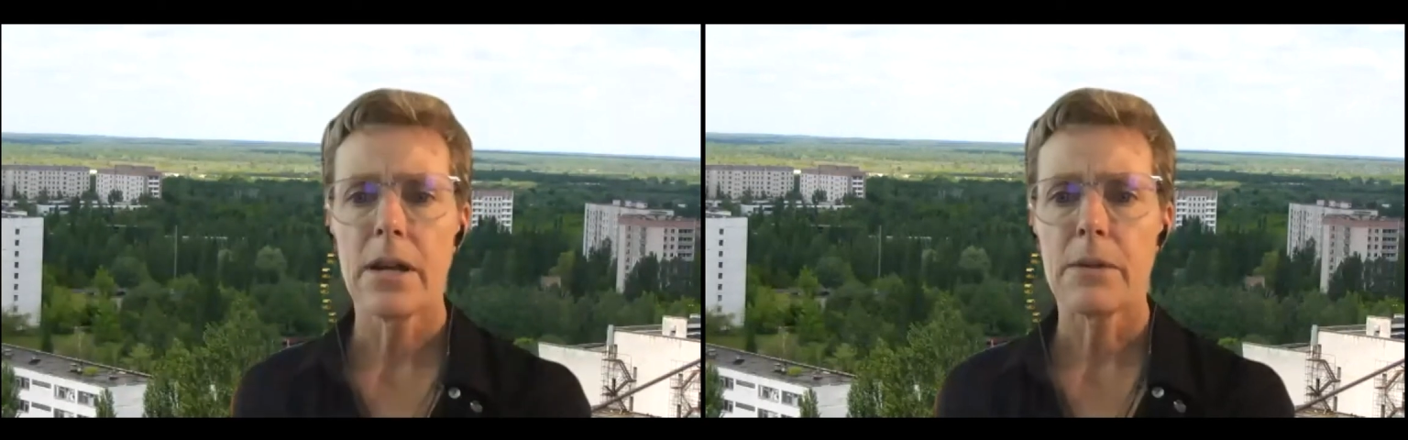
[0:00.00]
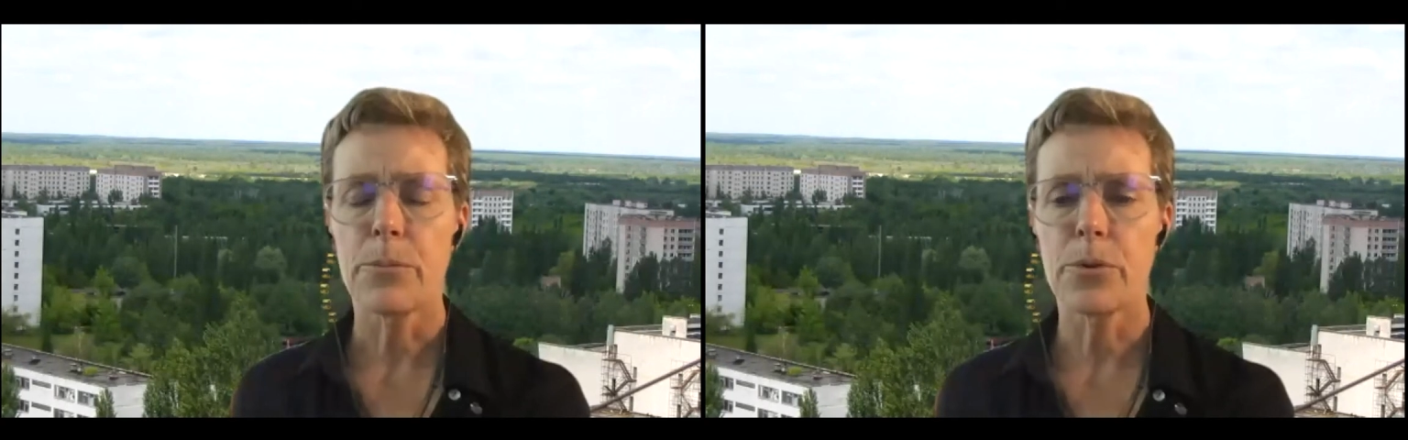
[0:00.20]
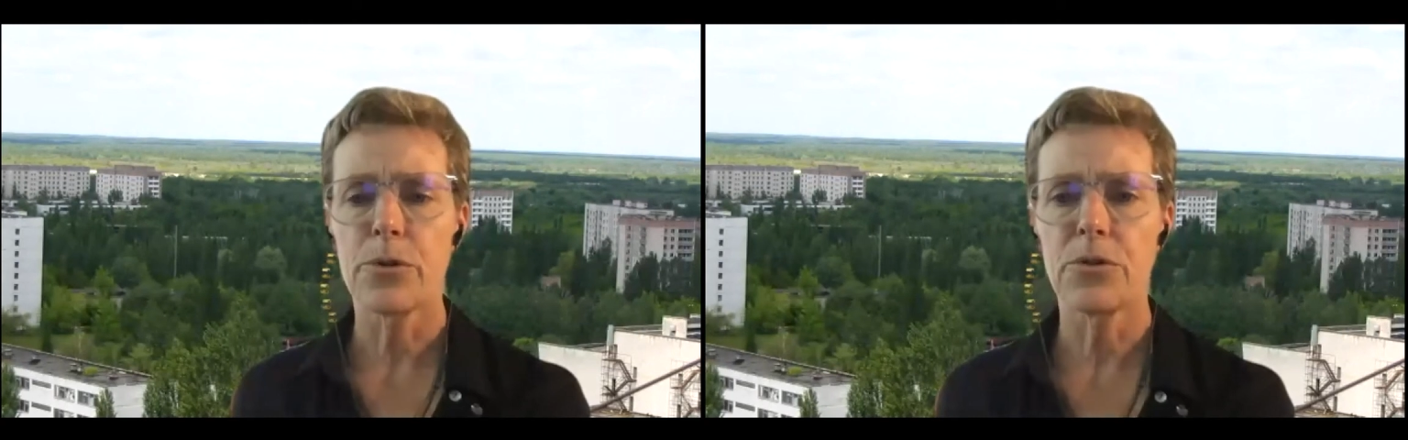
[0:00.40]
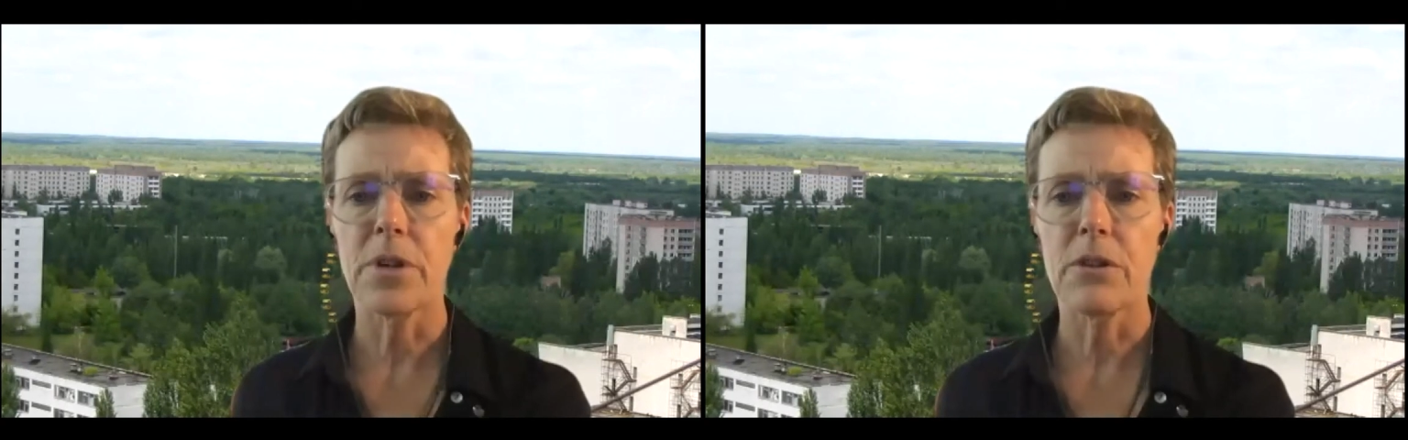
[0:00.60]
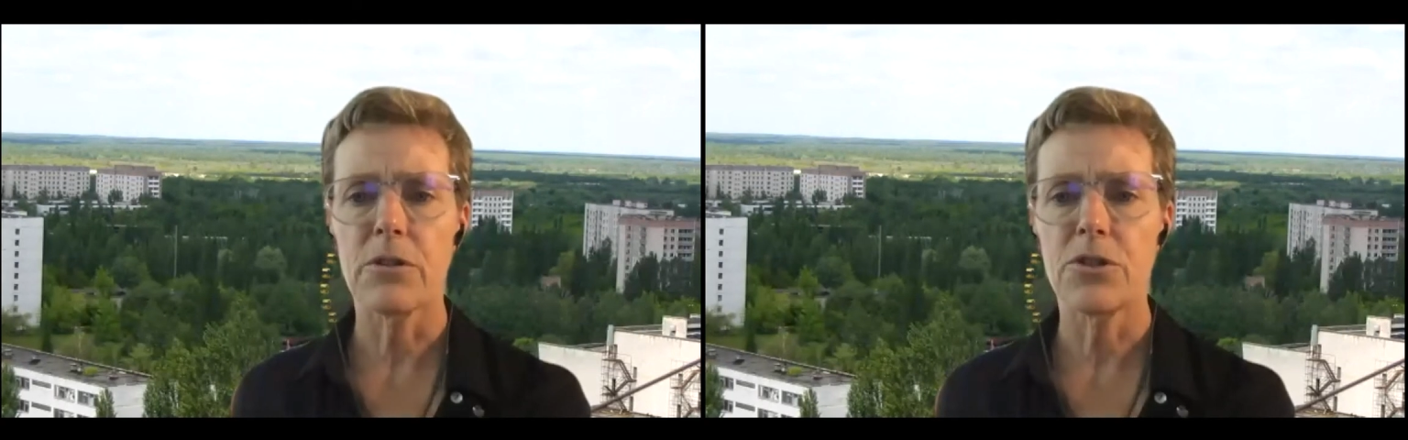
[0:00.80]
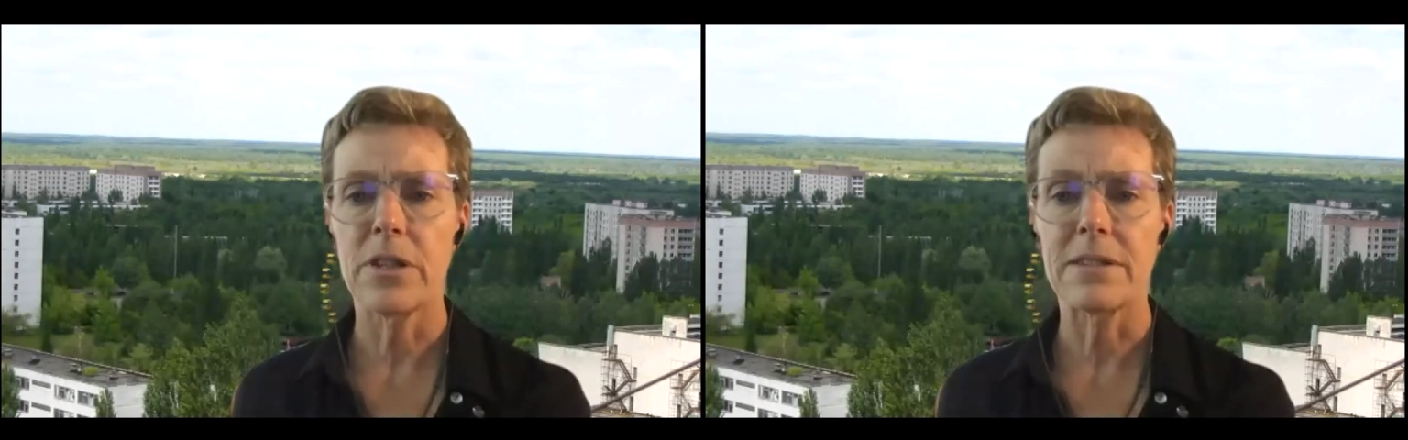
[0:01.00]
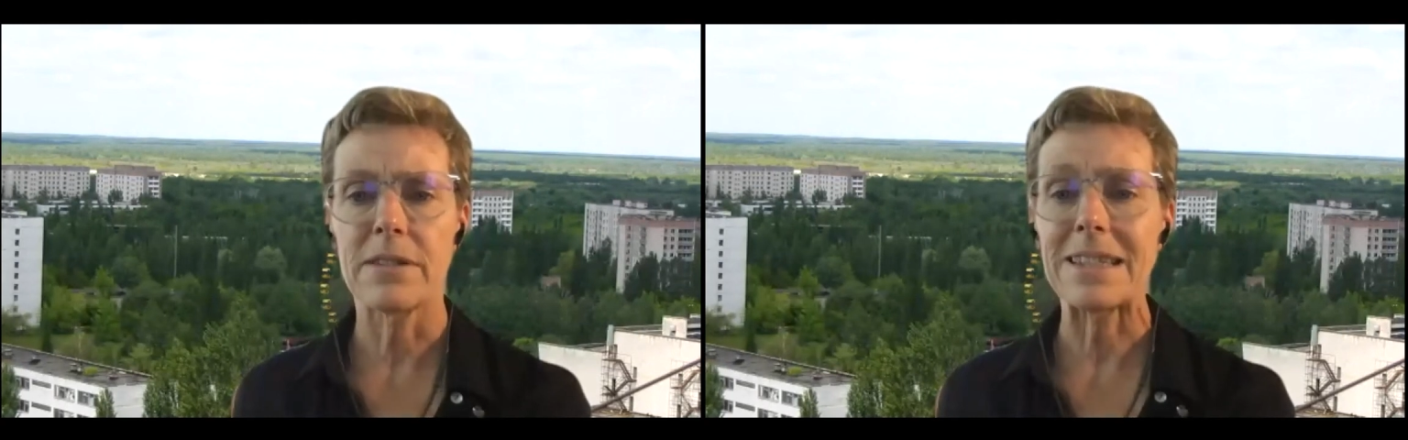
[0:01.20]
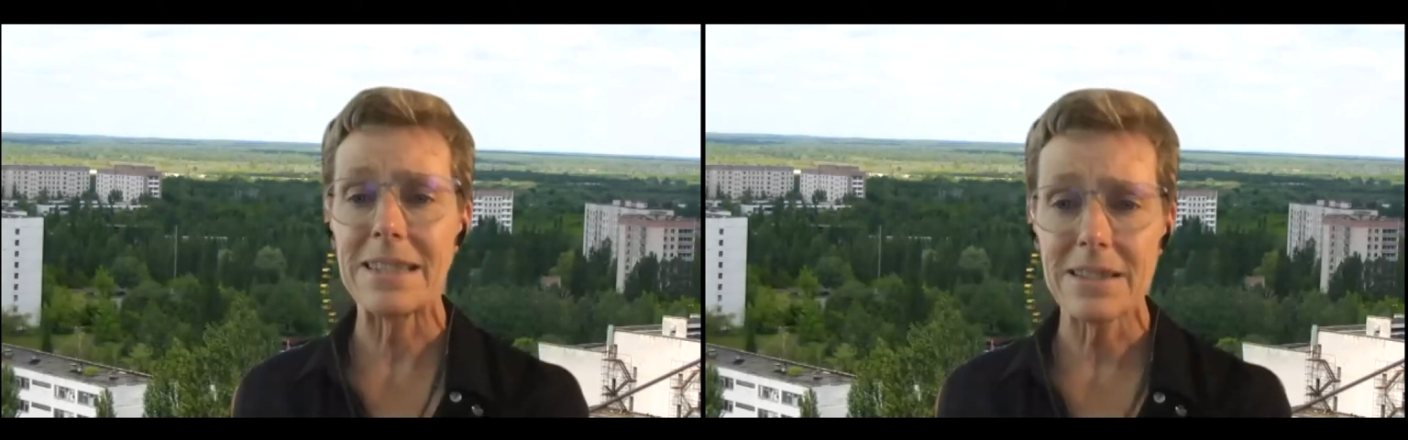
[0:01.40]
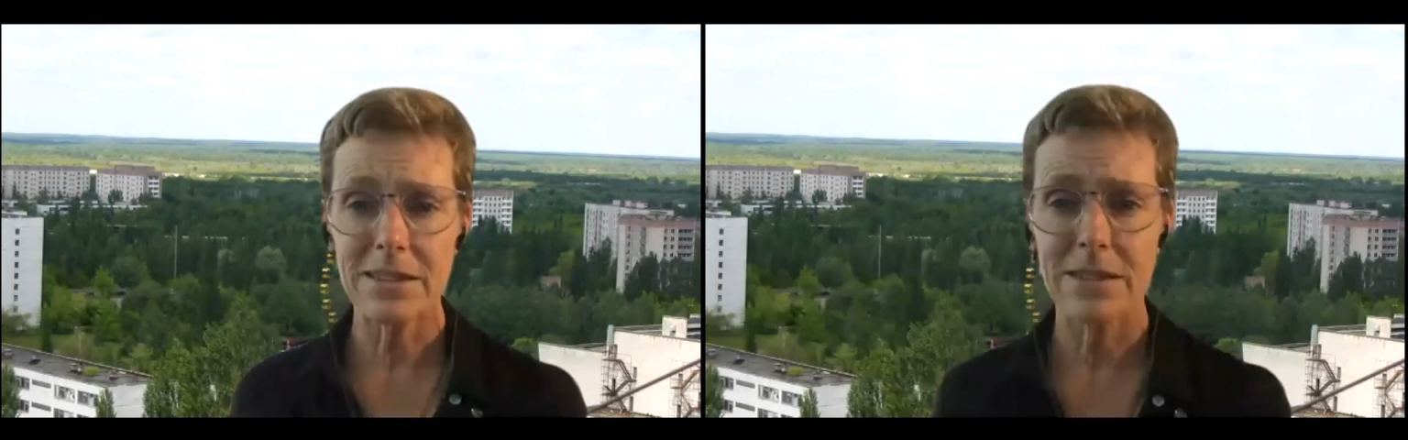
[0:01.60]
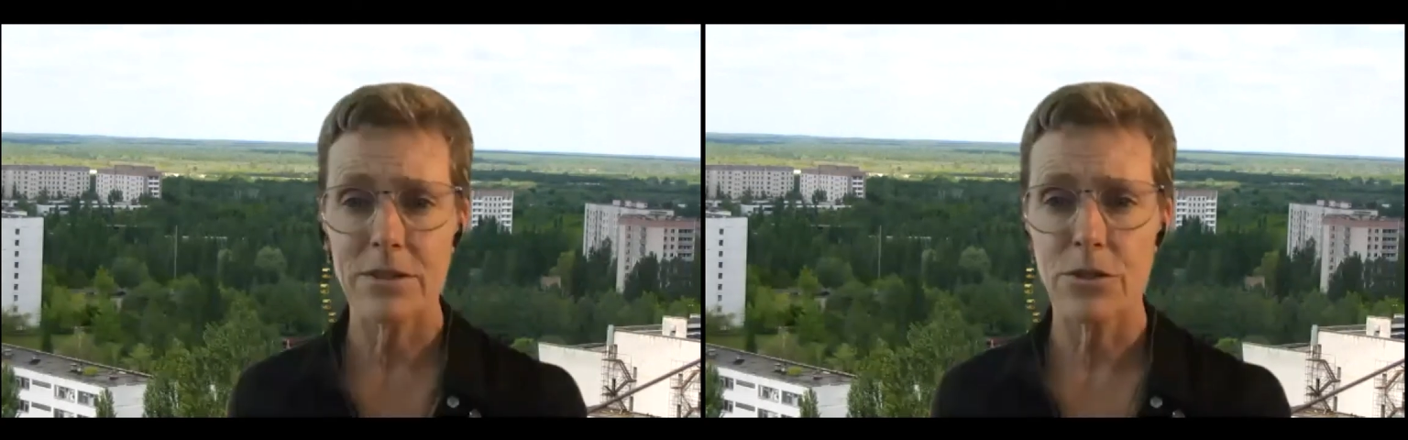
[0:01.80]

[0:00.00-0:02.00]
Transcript: produce energy that's at least